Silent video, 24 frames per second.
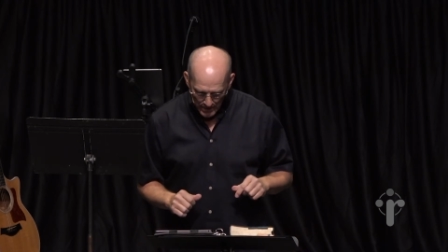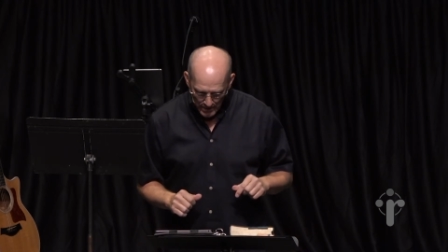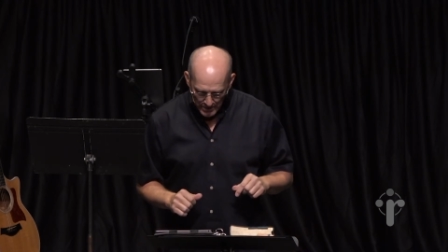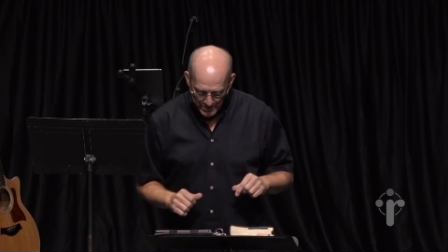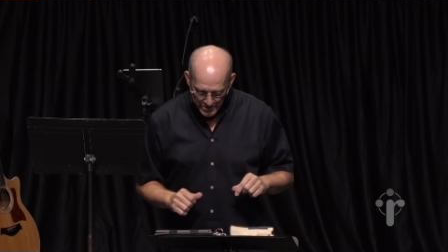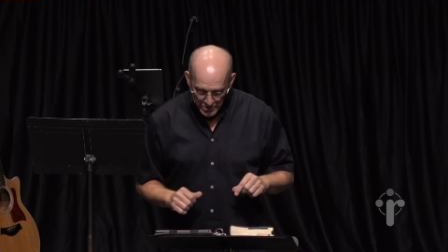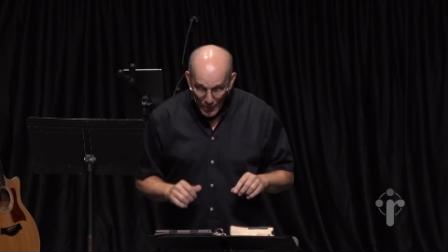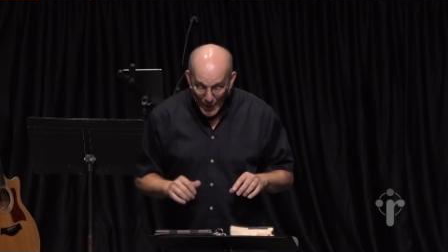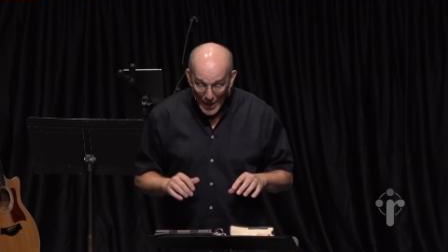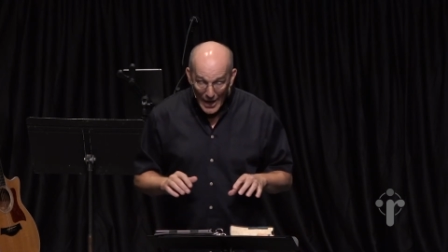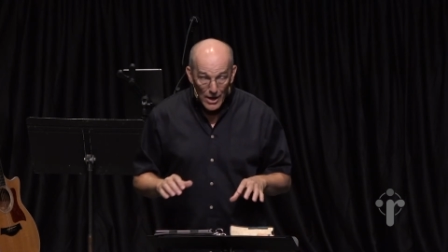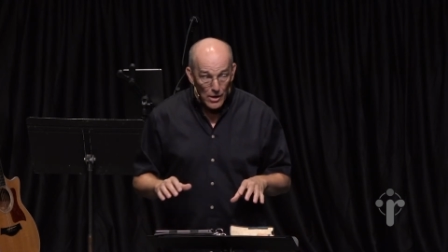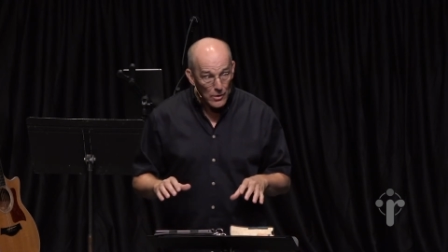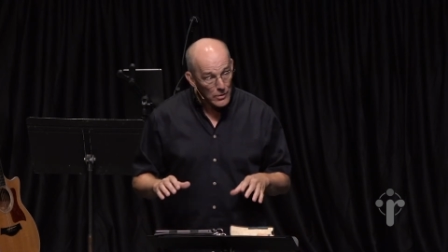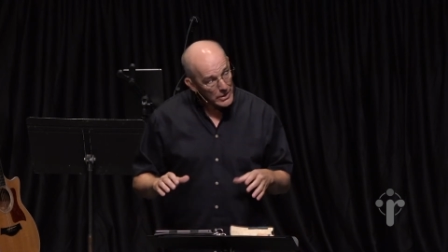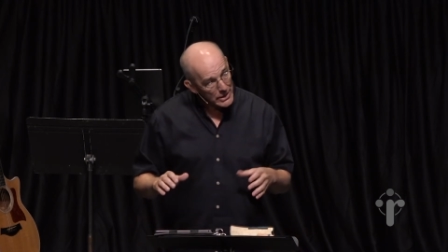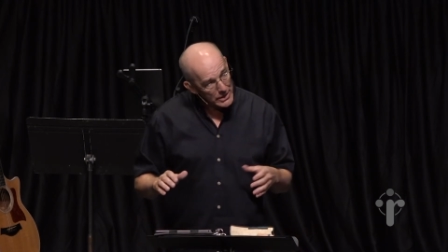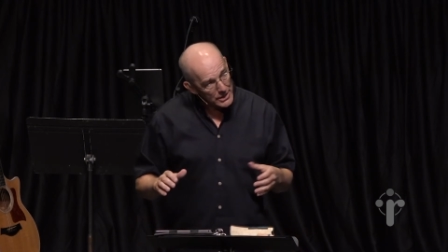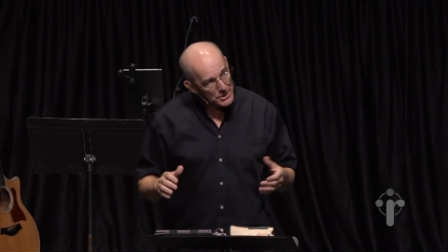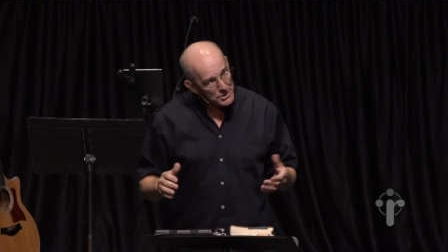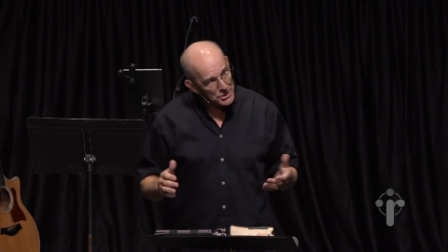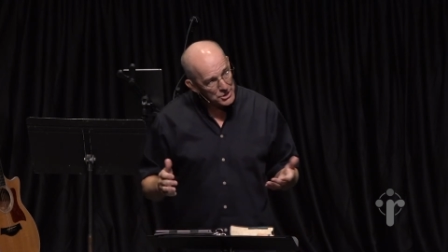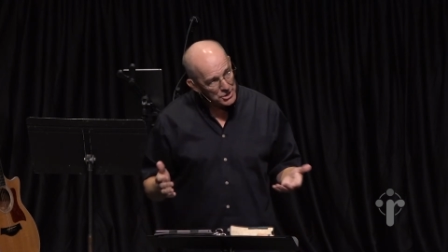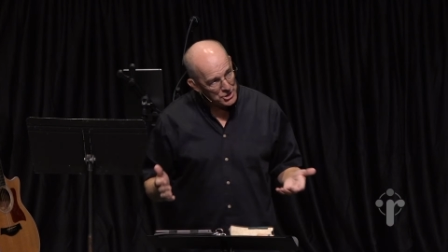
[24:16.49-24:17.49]
So how
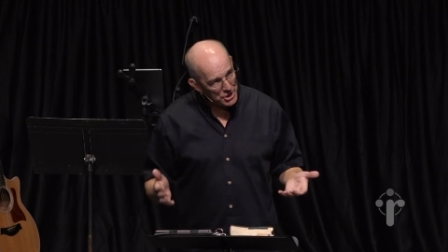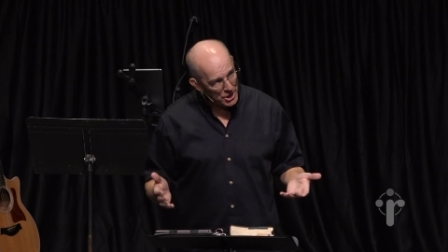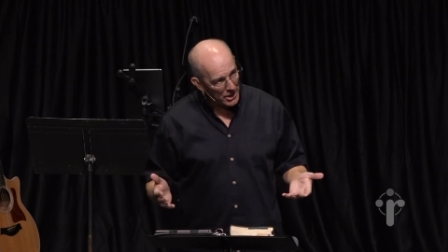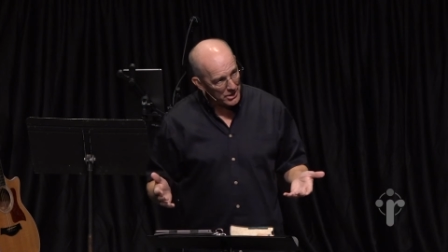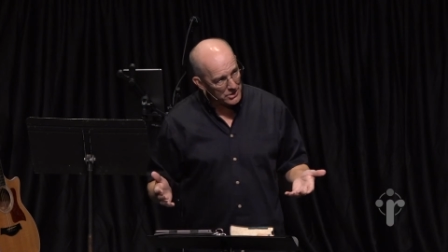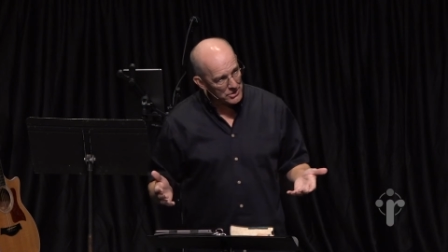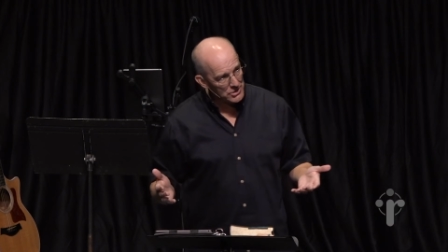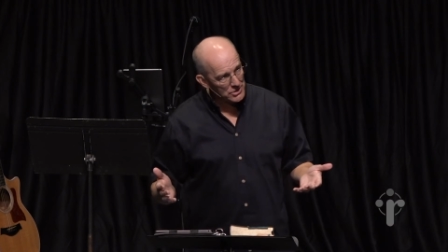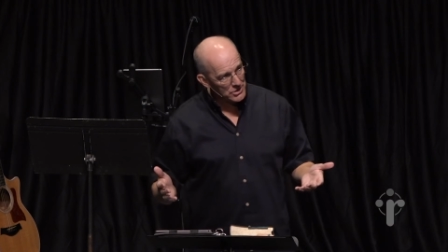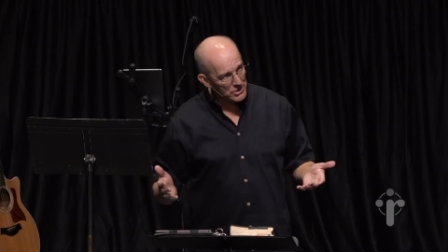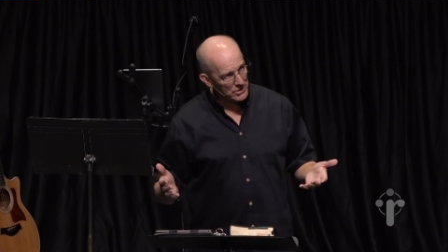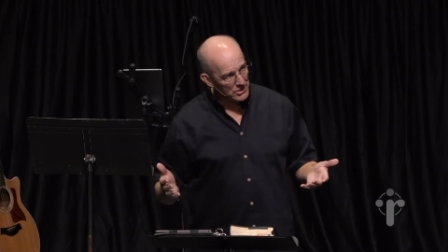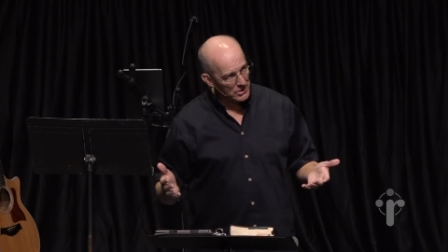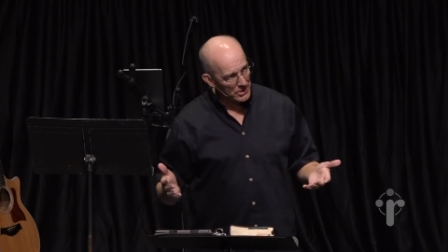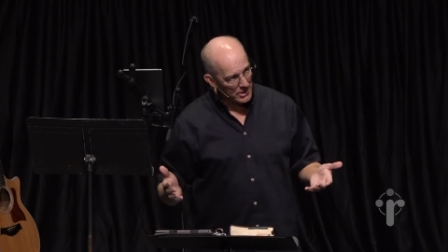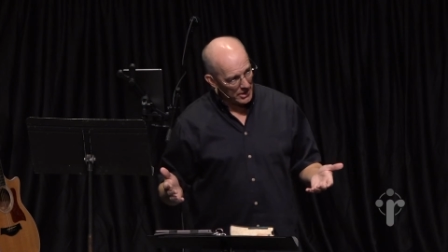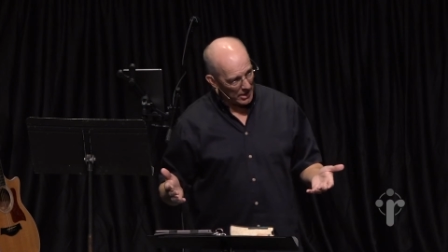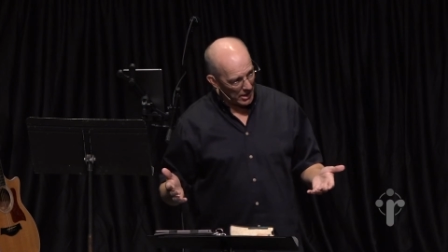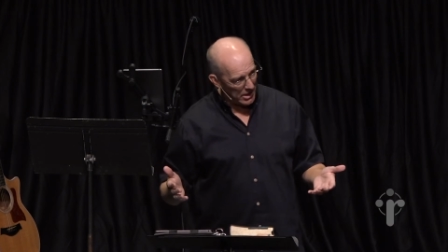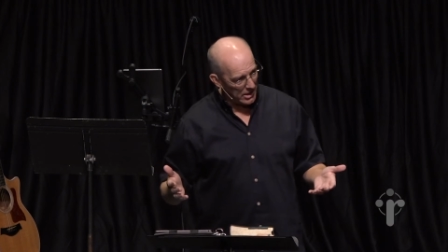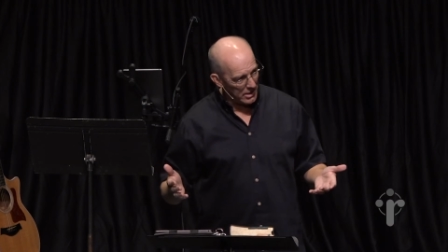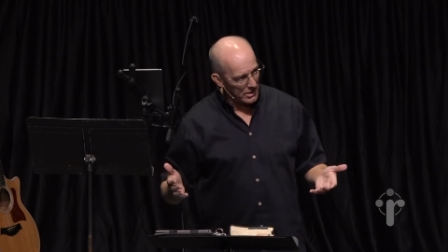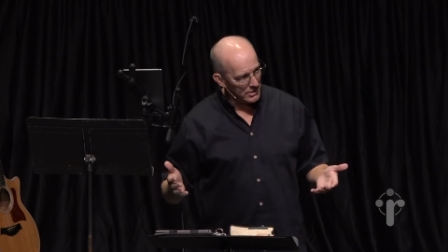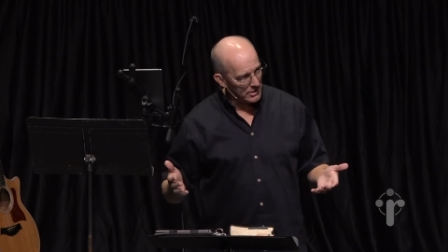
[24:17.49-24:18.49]
can a just
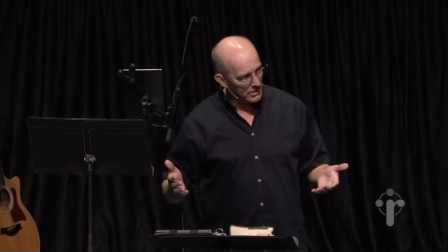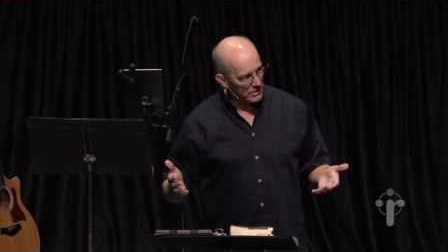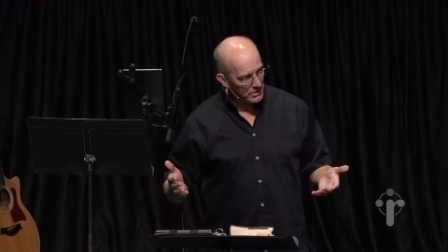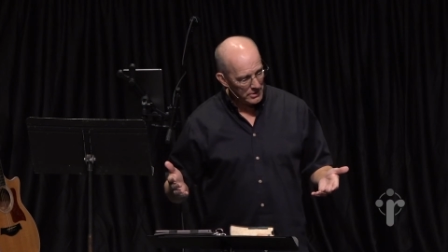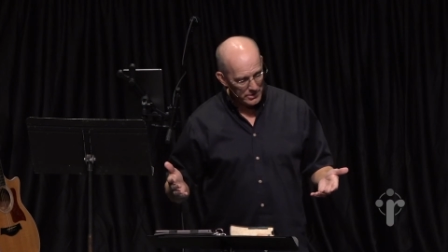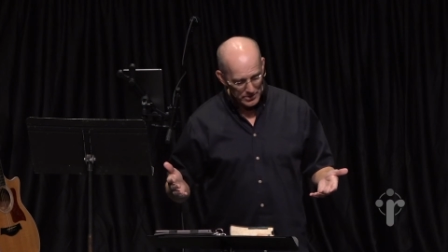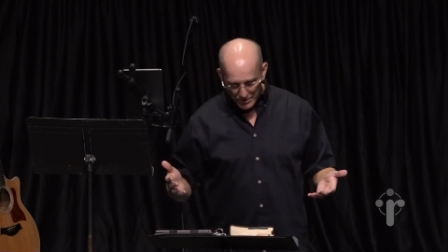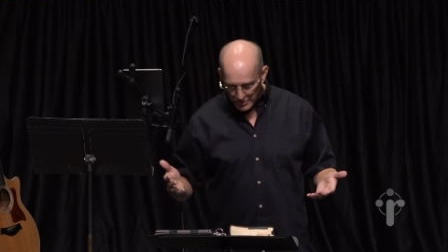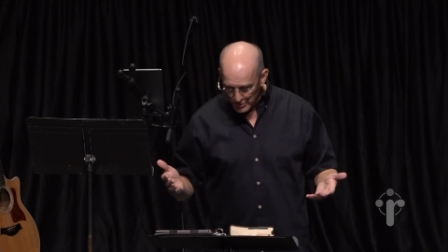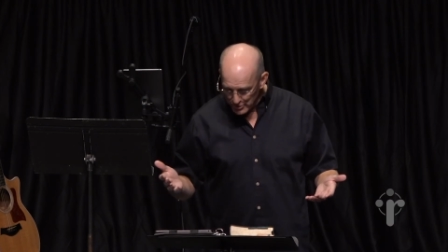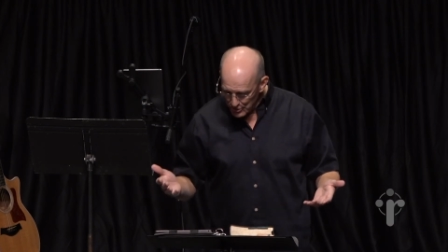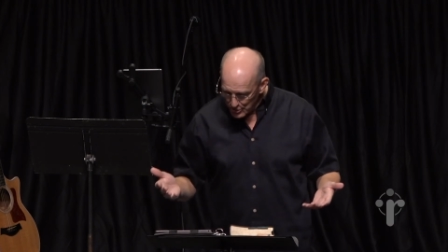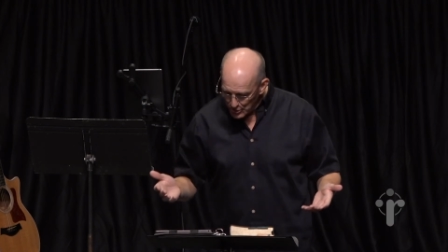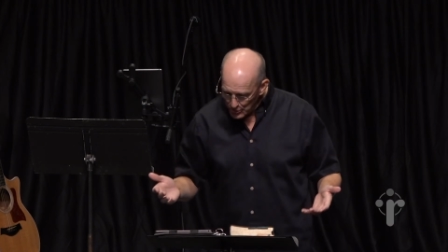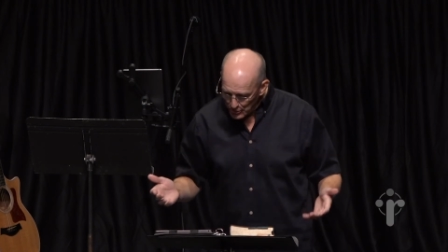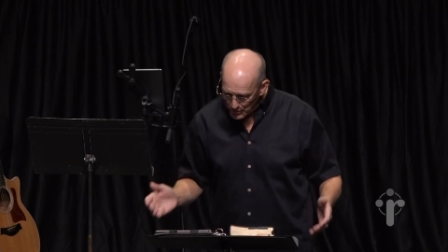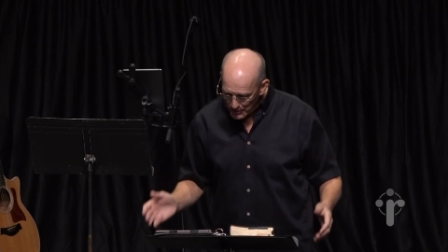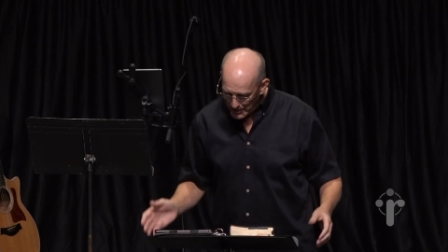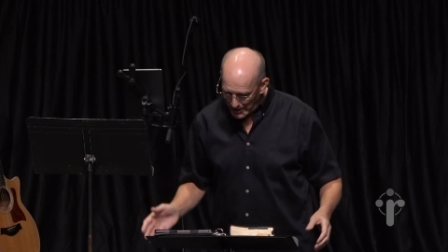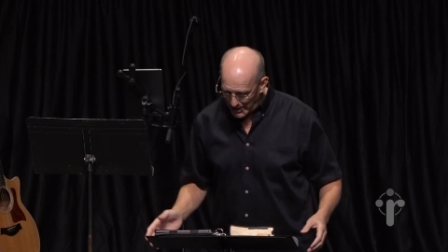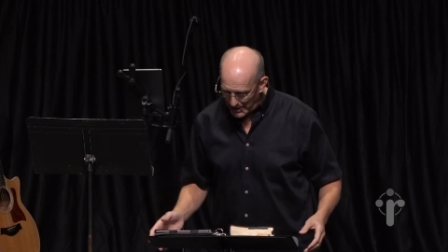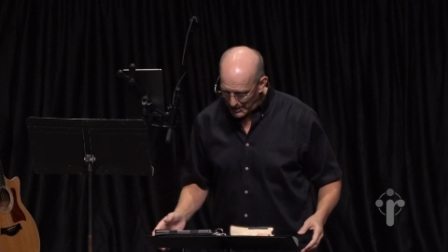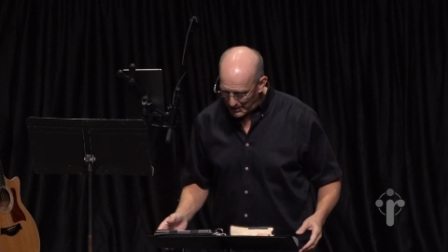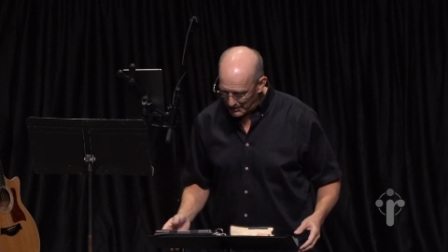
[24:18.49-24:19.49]
God do
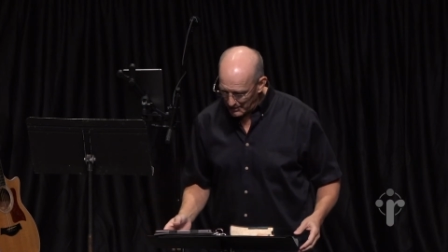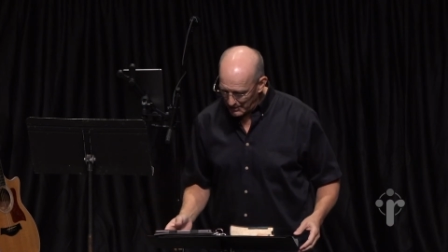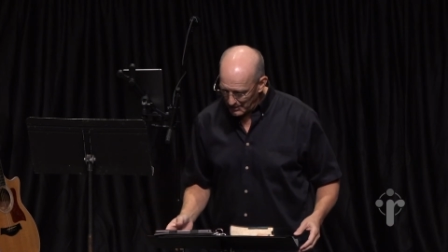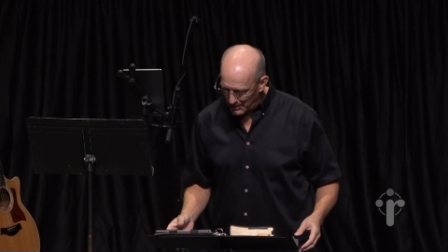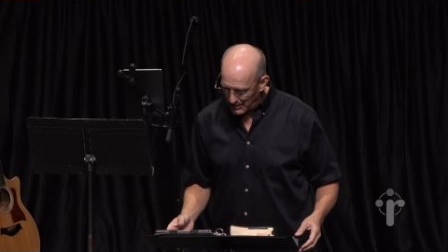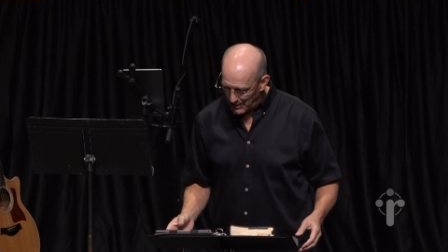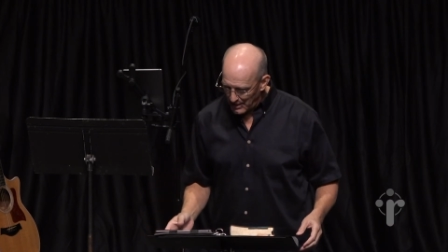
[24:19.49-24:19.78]
that?